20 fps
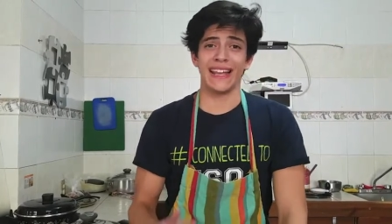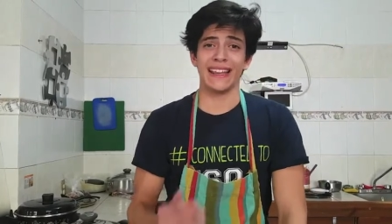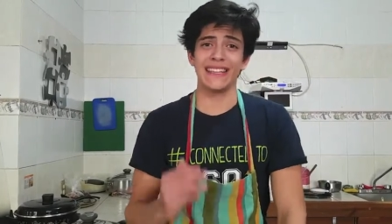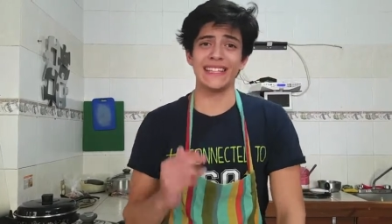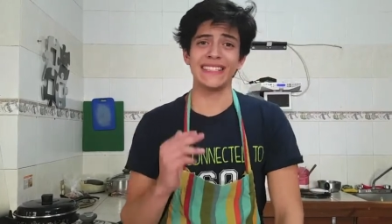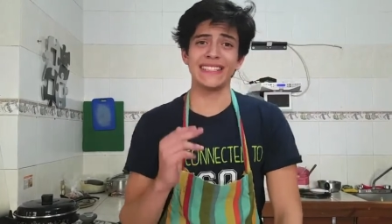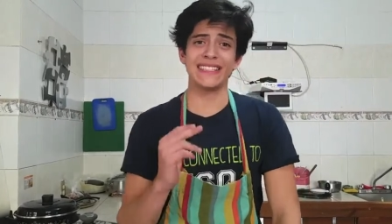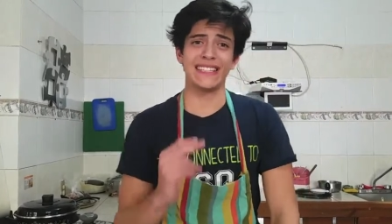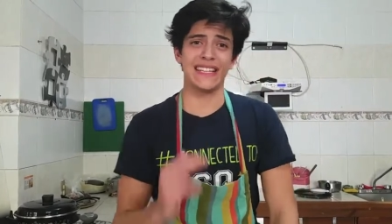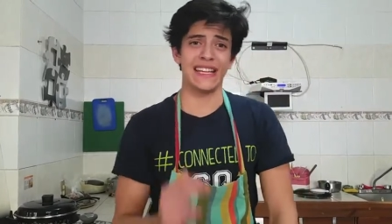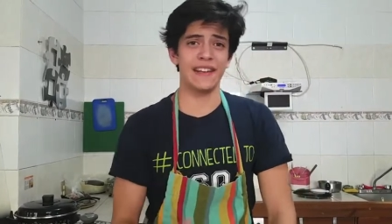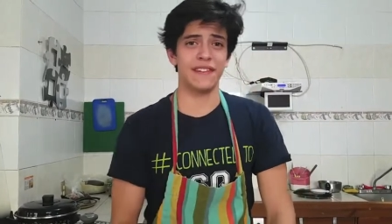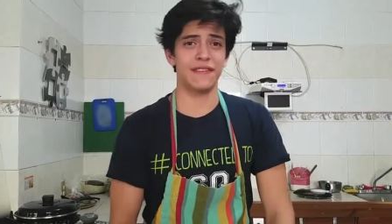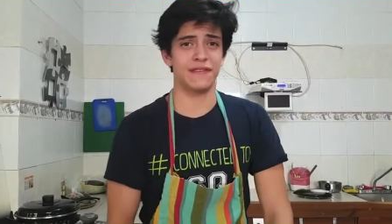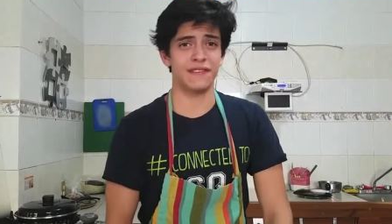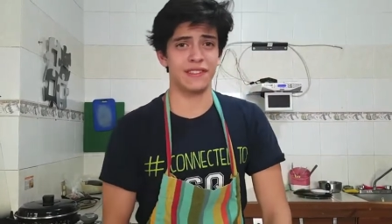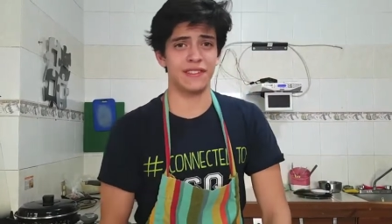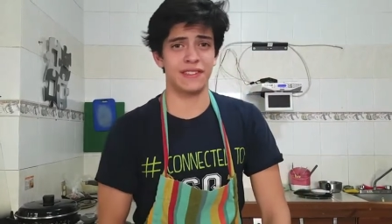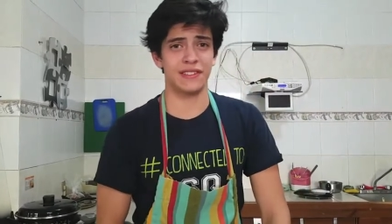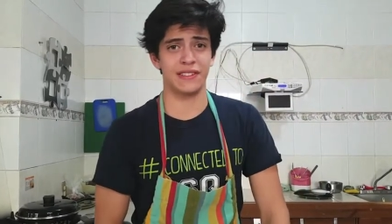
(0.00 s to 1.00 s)
this
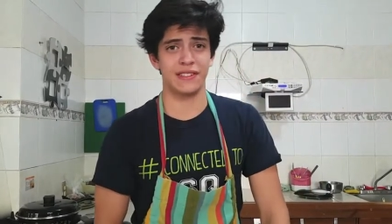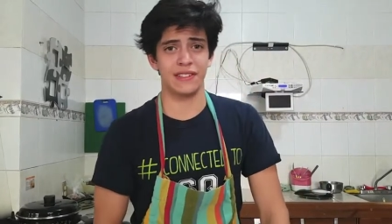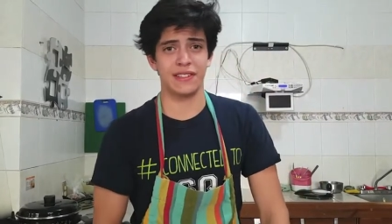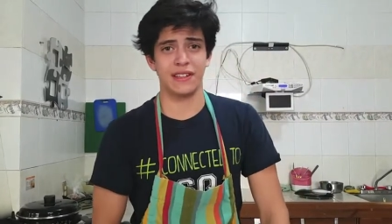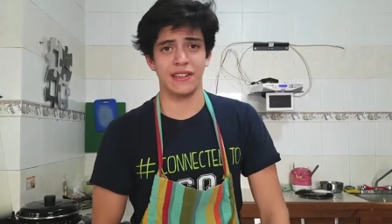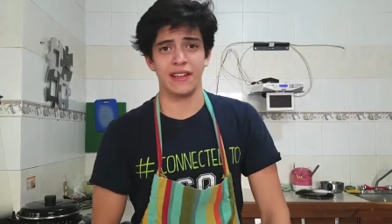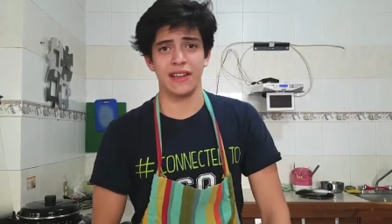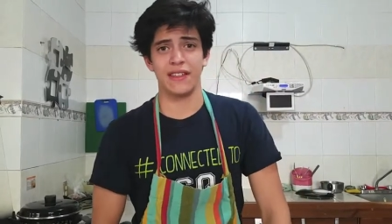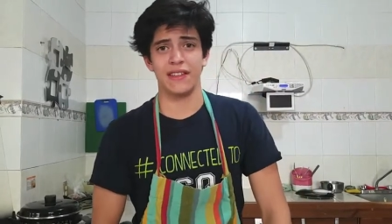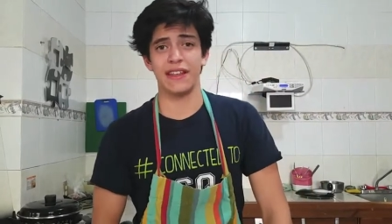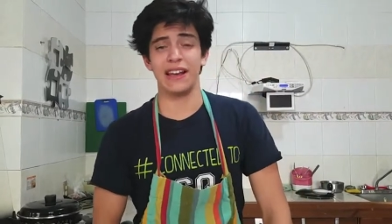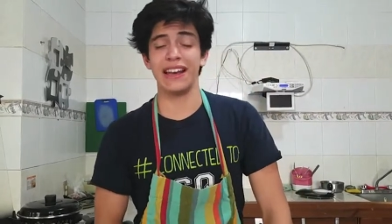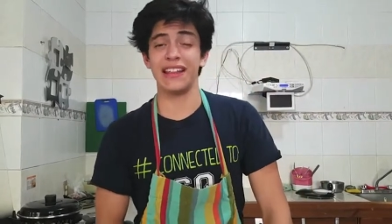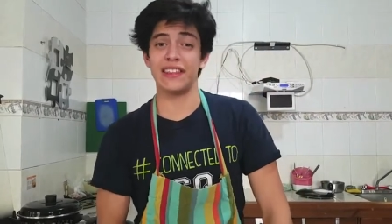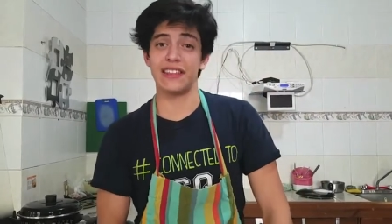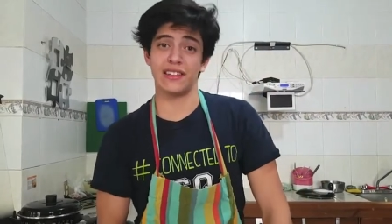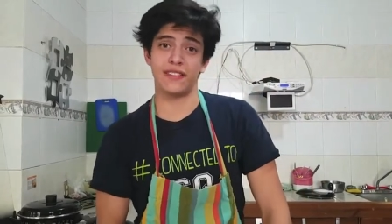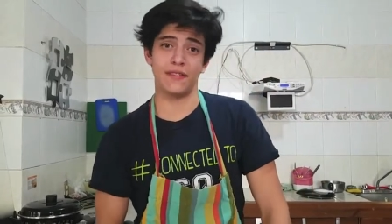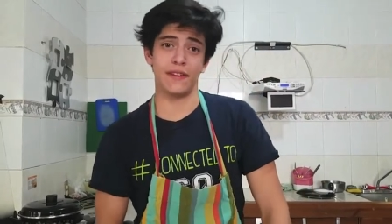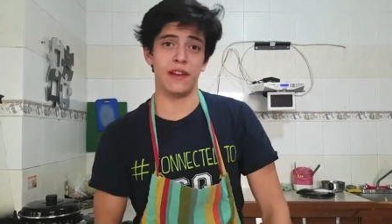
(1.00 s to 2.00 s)
gives the
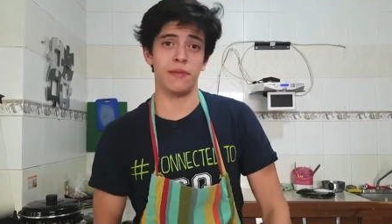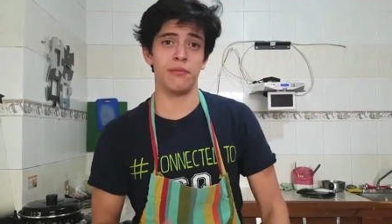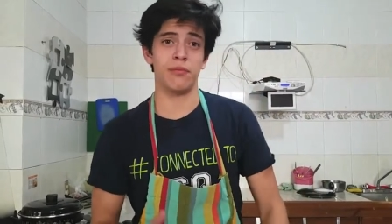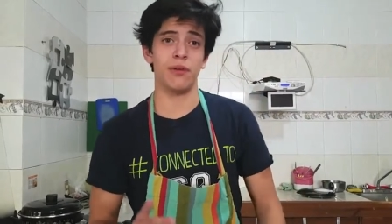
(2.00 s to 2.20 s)
lithosphere